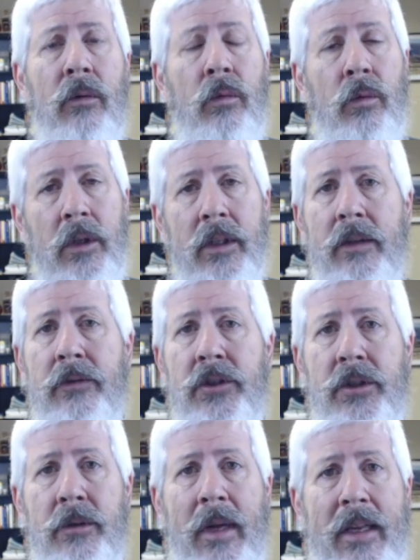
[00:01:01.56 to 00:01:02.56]
one of
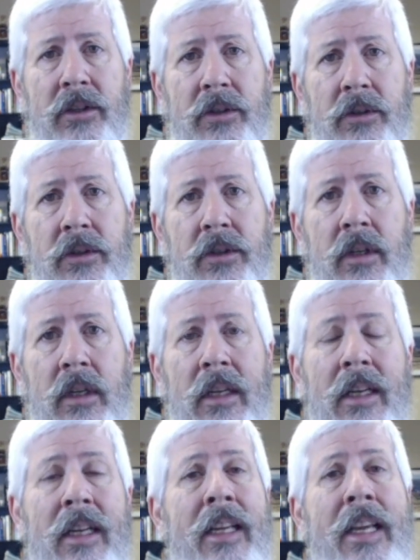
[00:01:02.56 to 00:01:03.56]
two answers,
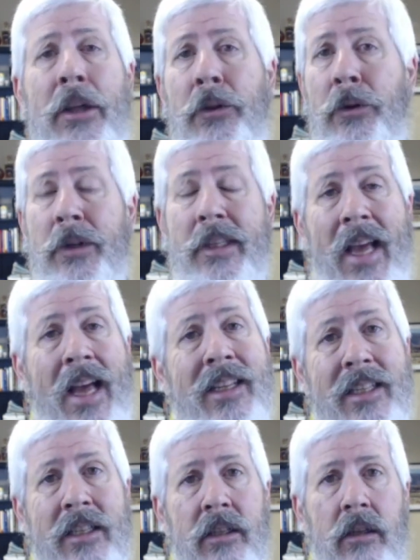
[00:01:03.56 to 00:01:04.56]
either
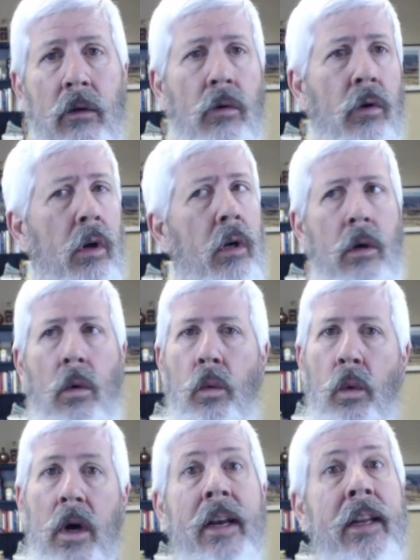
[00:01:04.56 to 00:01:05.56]
yes or
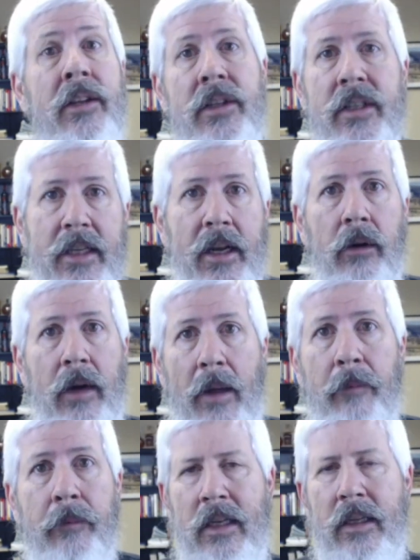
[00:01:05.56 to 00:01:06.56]
what is
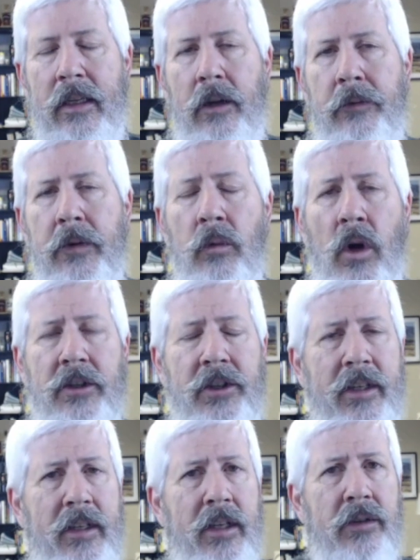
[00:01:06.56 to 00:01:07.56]
CRM? Now, if you're
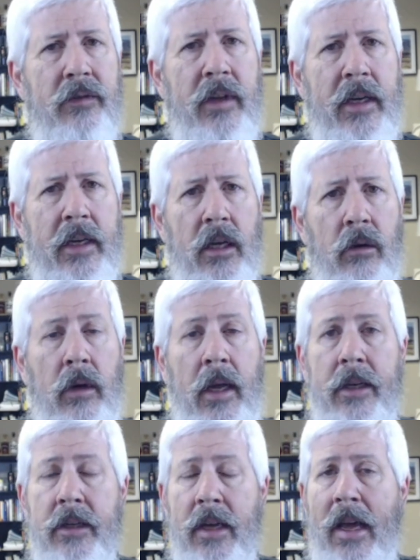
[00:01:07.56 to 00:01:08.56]
watching this video
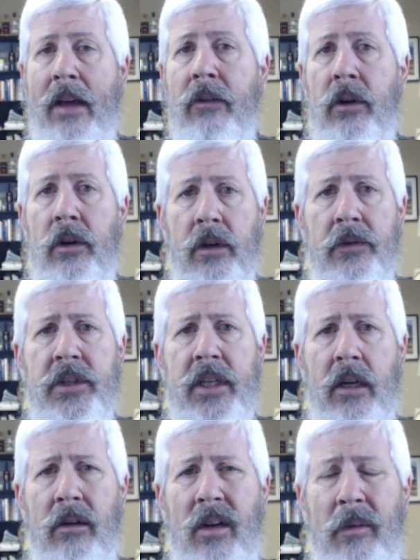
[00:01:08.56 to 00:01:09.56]
and you have heard of
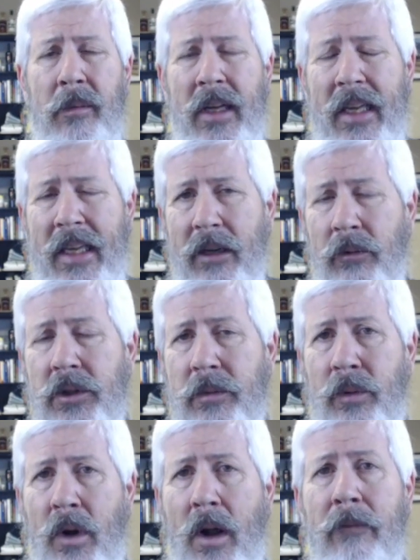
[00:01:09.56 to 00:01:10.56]
CRM, it was
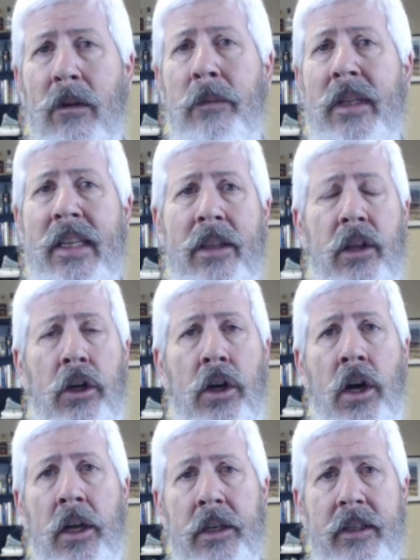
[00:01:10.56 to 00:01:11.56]
probably in the
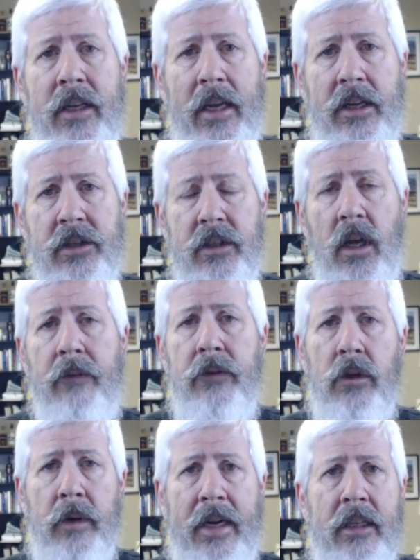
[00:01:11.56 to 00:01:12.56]
context of
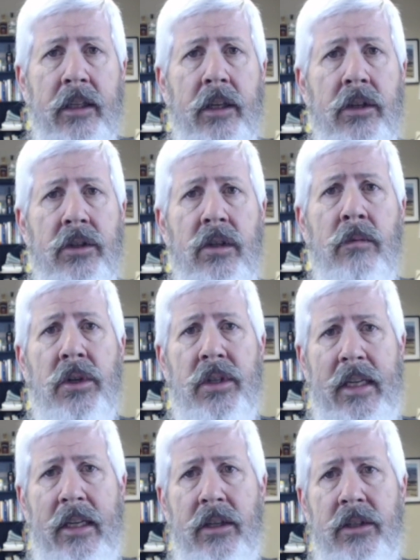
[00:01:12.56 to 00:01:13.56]
direct-to-consumer
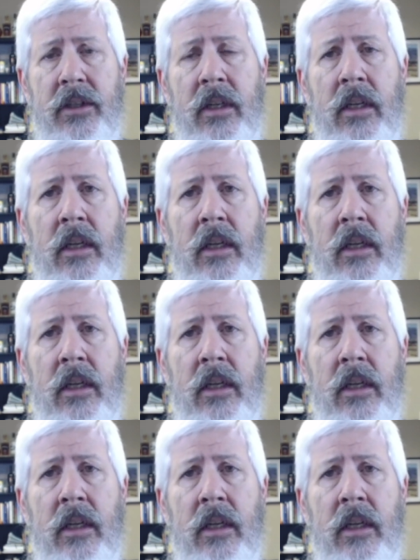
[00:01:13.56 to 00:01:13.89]
sales.